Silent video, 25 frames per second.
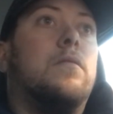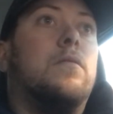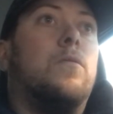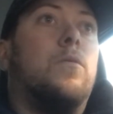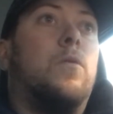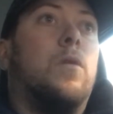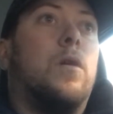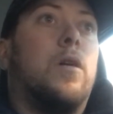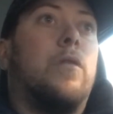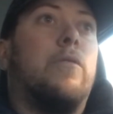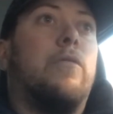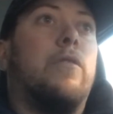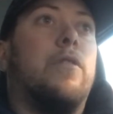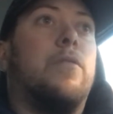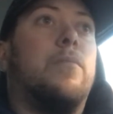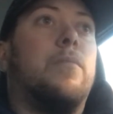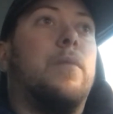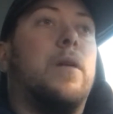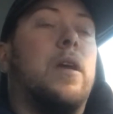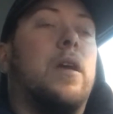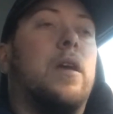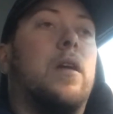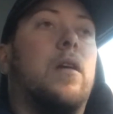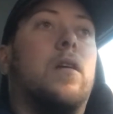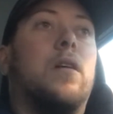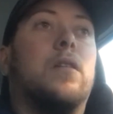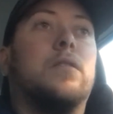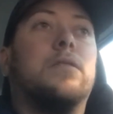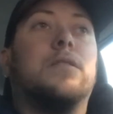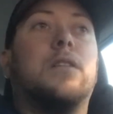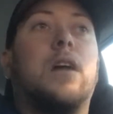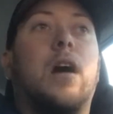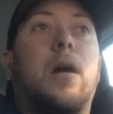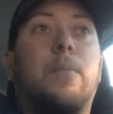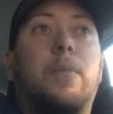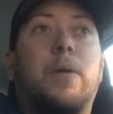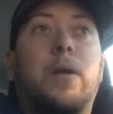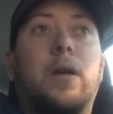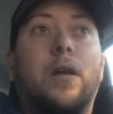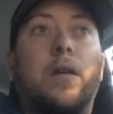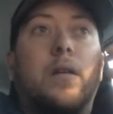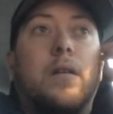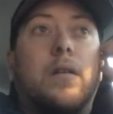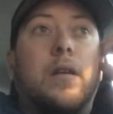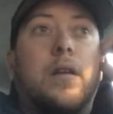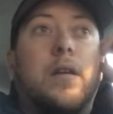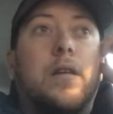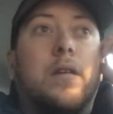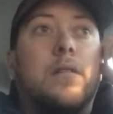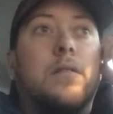worked with me on
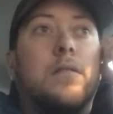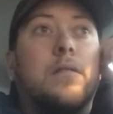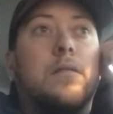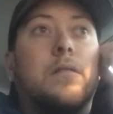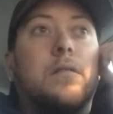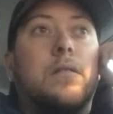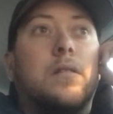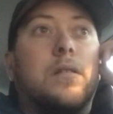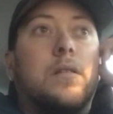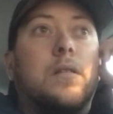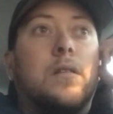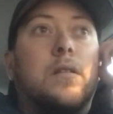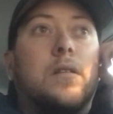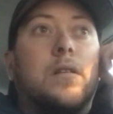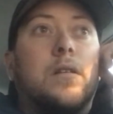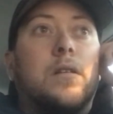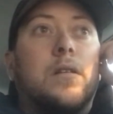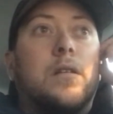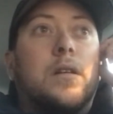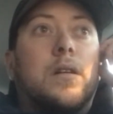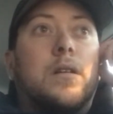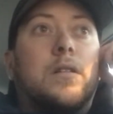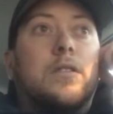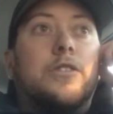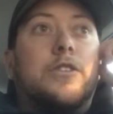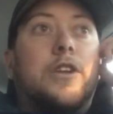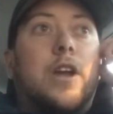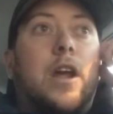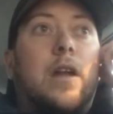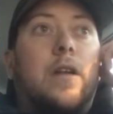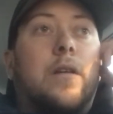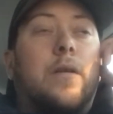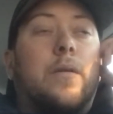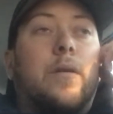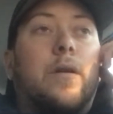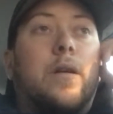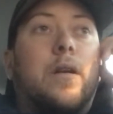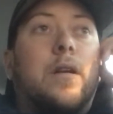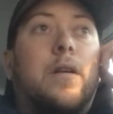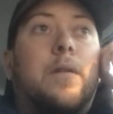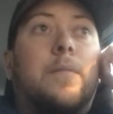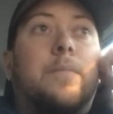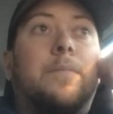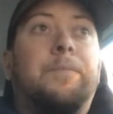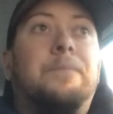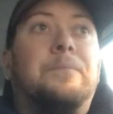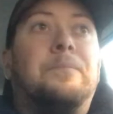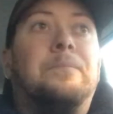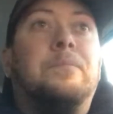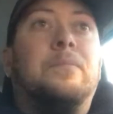stopping in January
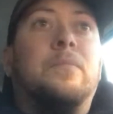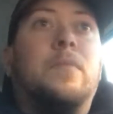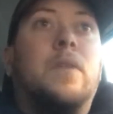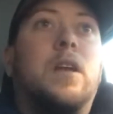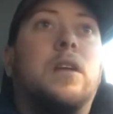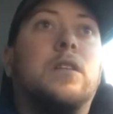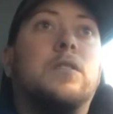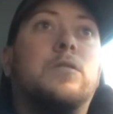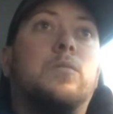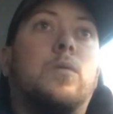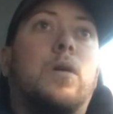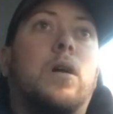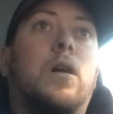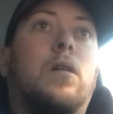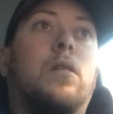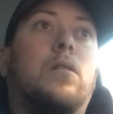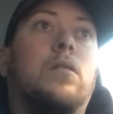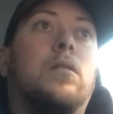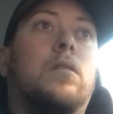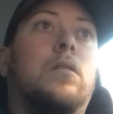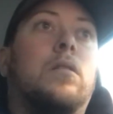as well.